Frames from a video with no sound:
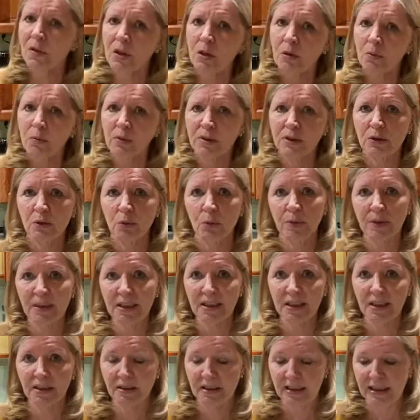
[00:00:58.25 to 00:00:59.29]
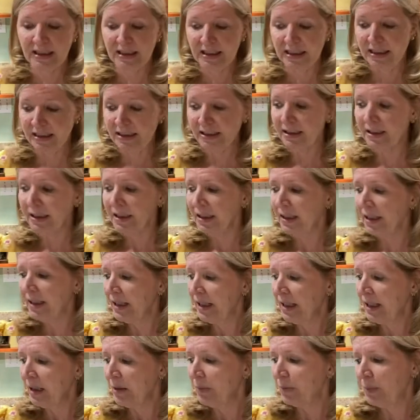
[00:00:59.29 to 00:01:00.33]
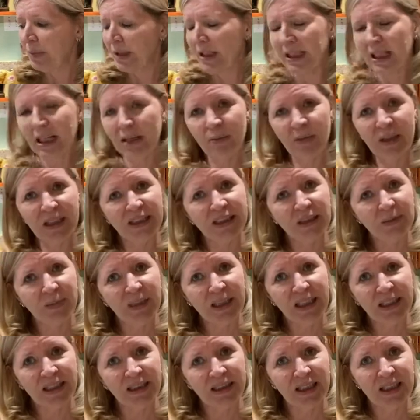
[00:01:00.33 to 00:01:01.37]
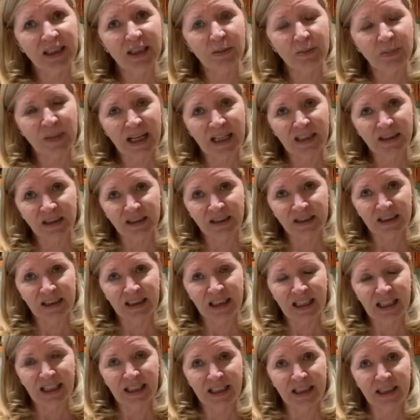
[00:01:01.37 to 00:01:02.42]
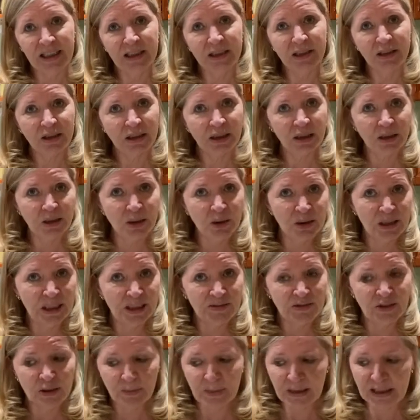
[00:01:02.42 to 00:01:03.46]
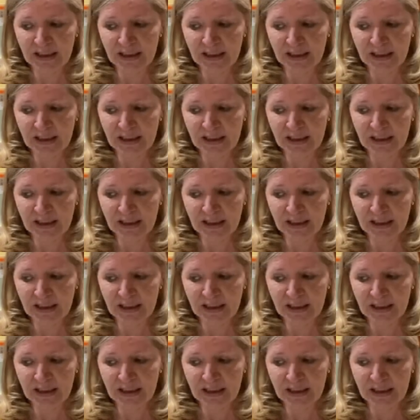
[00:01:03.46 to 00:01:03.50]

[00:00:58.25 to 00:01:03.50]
which we are eating, but I wanted to make another batch today to give to my